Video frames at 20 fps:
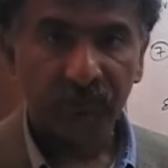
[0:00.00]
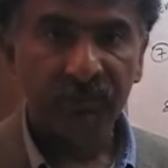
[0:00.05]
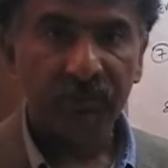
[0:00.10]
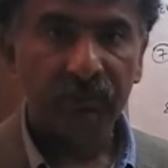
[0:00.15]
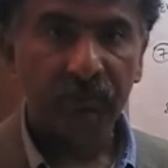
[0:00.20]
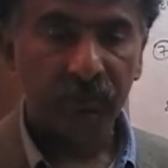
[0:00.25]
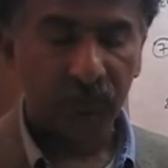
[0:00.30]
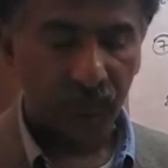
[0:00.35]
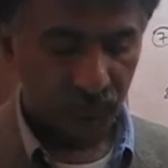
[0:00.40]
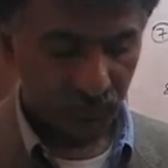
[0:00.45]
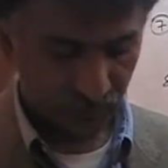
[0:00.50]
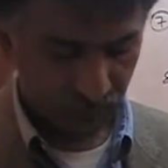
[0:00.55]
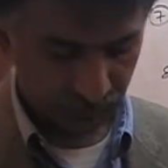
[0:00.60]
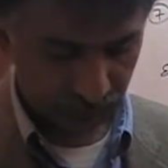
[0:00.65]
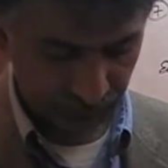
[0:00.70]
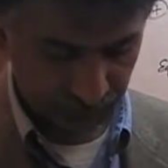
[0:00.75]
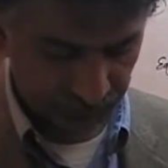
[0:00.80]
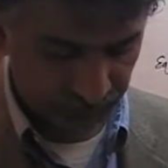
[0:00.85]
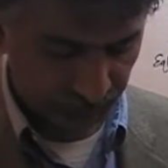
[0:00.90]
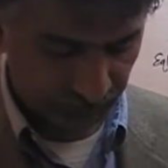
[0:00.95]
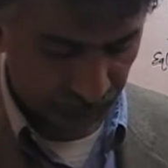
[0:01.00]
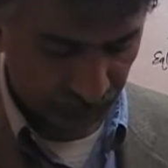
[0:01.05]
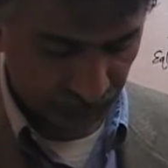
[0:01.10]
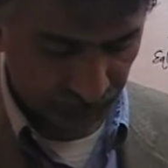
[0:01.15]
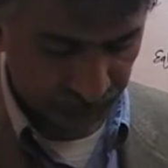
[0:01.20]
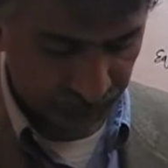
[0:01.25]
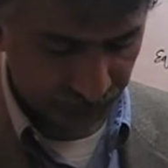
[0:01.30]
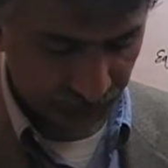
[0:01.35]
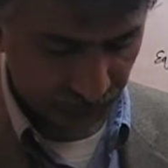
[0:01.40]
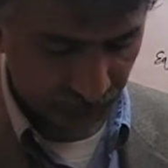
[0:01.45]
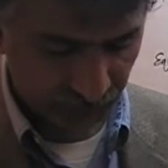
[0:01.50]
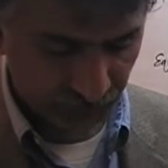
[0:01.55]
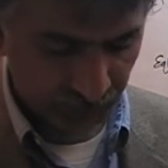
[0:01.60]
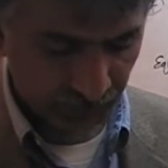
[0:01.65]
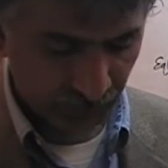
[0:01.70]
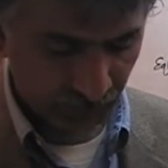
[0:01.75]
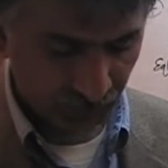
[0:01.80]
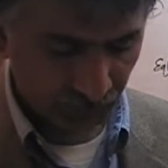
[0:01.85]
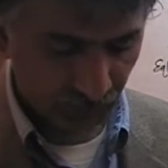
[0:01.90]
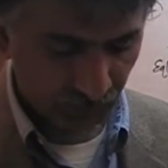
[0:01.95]
to be too long. The reason why it's, it's been
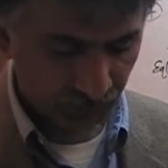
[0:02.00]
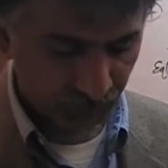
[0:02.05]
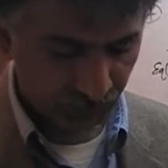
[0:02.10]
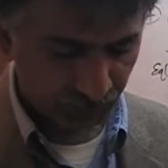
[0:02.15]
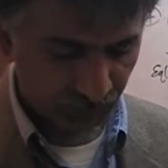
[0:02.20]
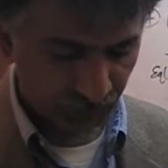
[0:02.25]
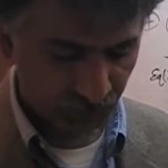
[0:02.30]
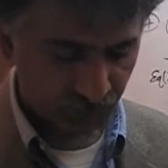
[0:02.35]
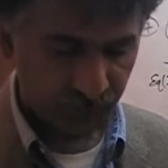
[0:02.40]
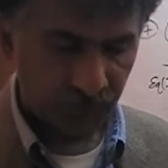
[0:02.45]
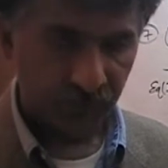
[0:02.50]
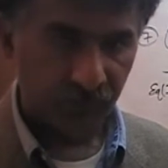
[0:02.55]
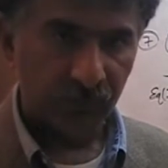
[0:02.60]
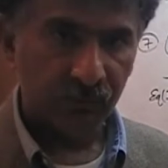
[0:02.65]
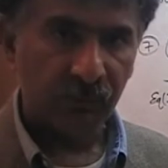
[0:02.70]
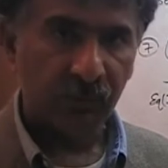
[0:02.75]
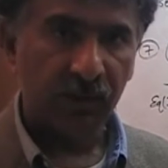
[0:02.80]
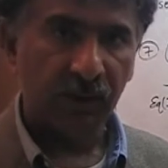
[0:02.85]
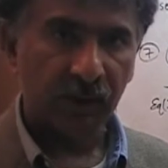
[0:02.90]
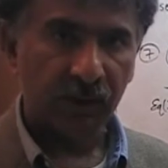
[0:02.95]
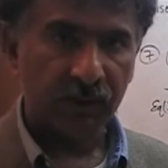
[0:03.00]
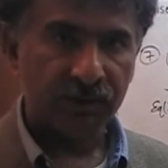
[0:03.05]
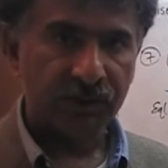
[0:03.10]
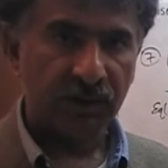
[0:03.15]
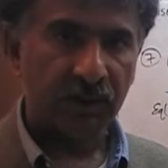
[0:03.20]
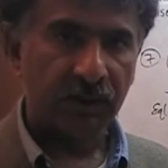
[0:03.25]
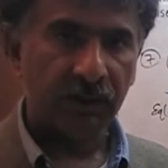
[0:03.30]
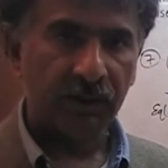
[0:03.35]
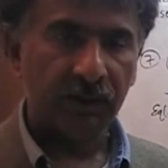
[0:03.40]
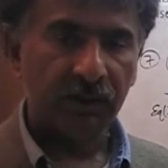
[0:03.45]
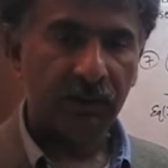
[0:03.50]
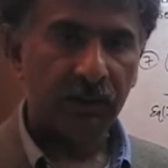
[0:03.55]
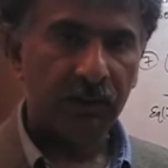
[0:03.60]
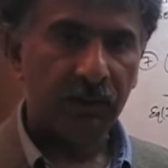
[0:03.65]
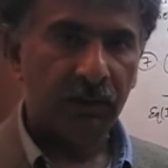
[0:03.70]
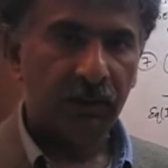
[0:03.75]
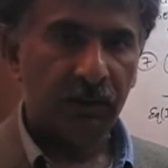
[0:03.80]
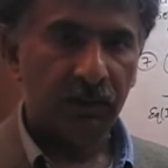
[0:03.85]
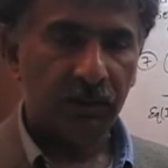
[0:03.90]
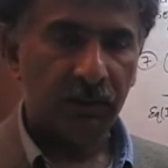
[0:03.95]
involved is because we have to do a lot of juggling,
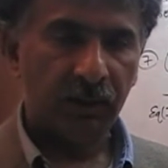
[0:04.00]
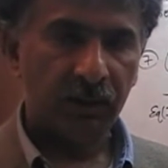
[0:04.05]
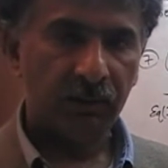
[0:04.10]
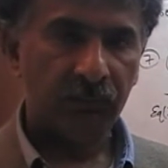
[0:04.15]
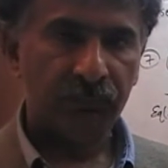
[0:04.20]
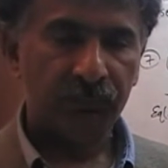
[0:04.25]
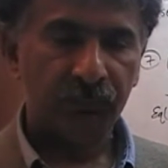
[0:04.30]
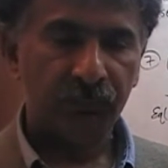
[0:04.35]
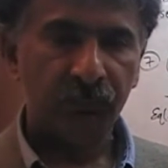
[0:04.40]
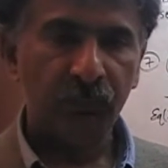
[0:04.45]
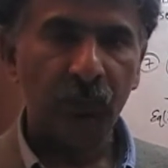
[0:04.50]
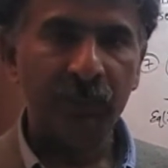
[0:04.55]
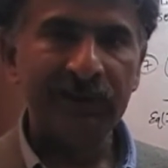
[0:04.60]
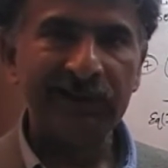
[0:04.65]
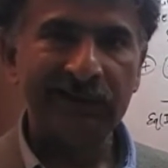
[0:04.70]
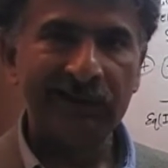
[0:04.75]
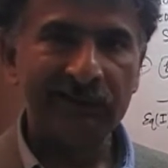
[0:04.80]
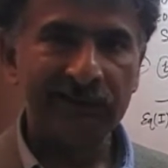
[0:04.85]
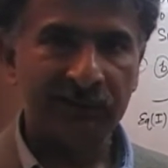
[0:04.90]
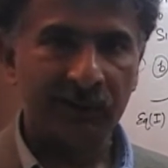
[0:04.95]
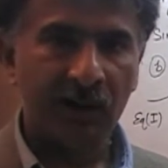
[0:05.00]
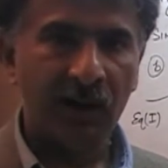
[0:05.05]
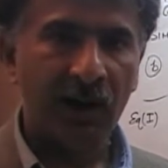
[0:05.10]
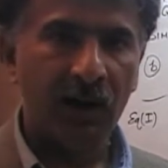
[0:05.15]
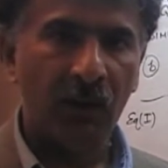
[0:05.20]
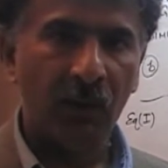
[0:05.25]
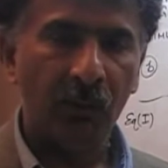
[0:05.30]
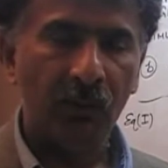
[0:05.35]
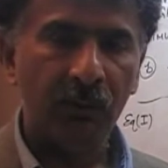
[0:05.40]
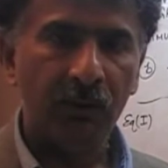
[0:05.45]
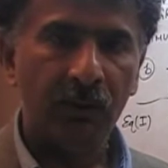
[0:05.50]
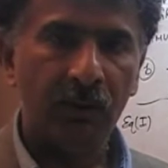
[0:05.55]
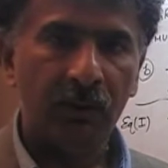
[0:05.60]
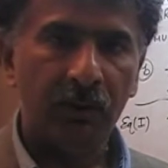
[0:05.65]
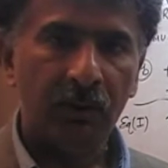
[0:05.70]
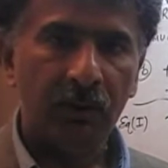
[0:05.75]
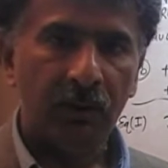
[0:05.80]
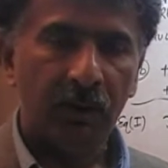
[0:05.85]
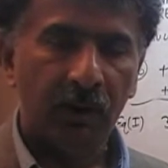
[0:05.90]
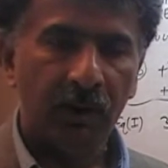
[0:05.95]
a lot of moving things around
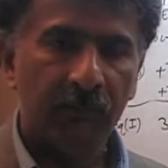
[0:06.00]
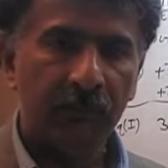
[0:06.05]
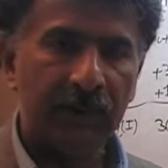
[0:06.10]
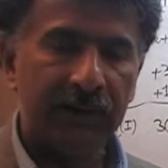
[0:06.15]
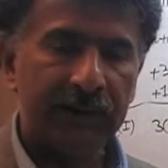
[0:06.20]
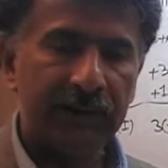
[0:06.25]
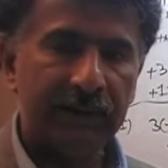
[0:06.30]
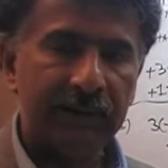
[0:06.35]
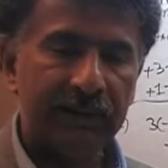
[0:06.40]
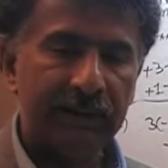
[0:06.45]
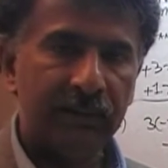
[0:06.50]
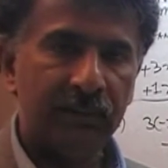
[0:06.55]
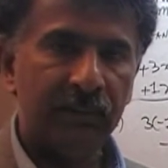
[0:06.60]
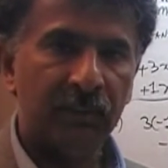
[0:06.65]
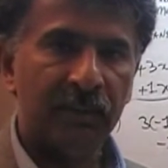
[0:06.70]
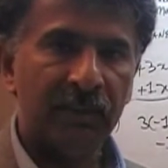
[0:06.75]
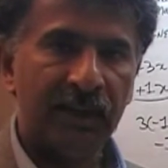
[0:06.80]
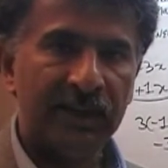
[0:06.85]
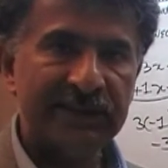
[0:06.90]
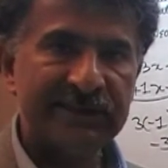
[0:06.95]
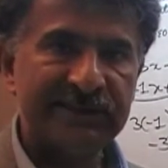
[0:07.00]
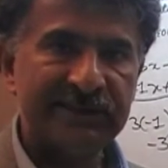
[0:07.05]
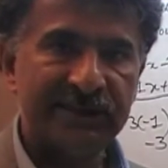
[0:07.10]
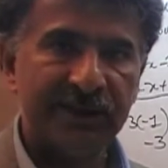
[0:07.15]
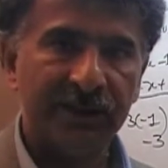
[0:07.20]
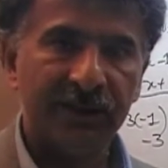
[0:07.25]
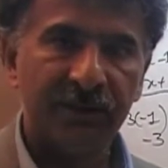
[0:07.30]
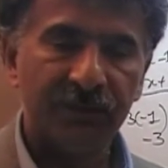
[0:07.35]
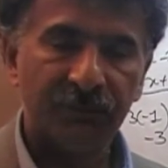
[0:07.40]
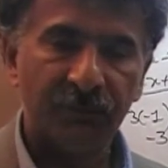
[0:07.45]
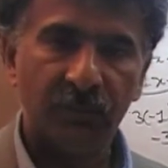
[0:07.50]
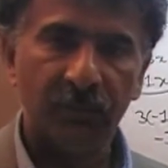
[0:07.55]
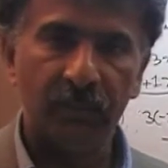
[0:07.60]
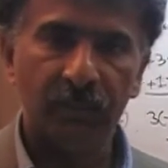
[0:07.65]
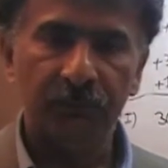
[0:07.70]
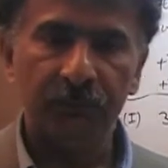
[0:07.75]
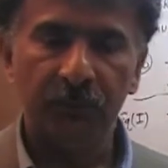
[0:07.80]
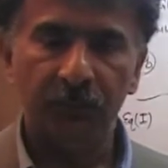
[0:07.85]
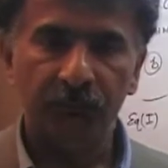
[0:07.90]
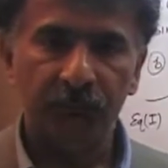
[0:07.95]
and making it into a nice standard
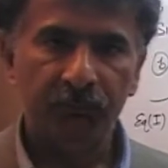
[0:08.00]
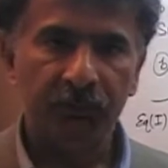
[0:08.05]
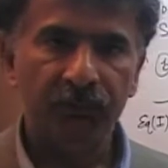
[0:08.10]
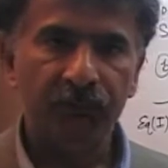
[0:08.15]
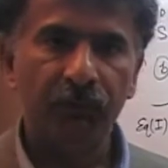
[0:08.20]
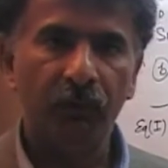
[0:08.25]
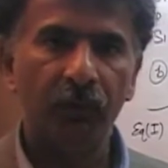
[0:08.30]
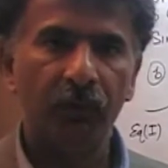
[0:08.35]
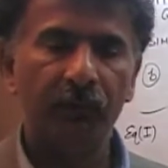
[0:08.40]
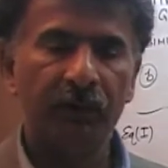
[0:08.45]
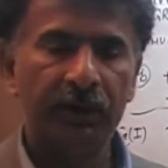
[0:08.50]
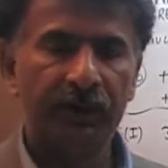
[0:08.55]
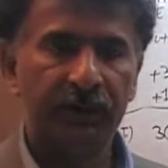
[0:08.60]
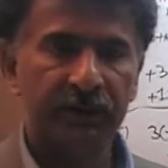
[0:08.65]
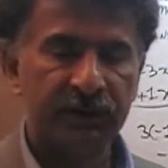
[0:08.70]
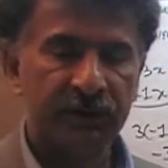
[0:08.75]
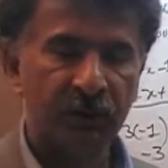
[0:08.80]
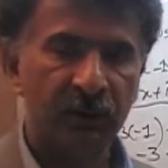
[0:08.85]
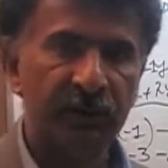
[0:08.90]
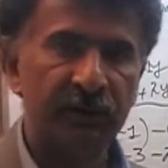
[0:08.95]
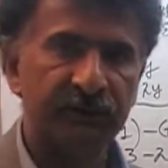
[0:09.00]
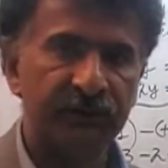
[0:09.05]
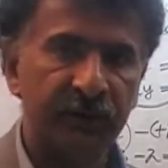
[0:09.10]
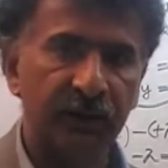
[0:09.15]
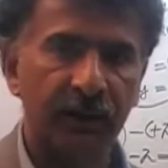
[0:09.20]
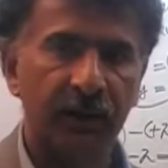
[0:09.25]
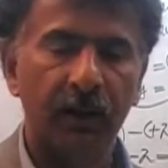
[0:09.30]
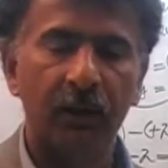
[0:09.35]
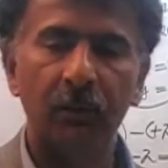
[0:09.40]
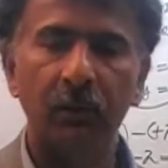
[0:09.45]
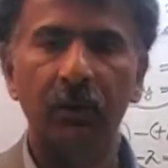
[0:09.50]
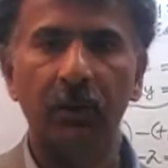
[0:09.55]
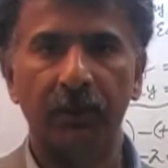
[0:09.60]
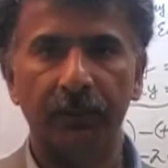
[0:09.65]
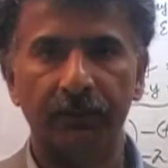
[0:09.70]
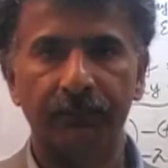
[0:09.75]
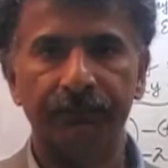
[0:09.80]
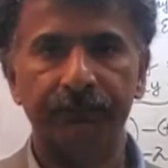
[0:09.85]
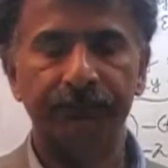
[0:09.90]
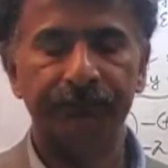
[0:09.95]
form before we can actually start our work.
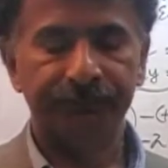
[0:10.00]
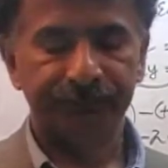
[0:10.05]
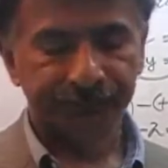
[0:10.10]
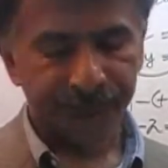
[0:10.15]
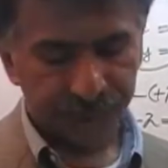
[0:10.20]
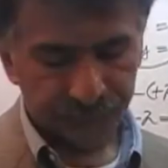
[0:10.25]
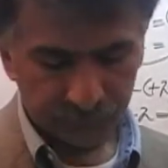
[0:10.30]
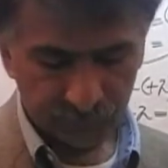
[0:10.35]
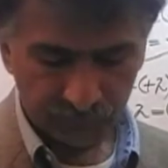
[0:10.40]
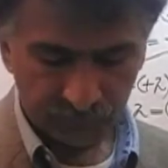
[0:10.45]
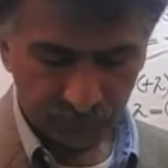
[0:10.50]
So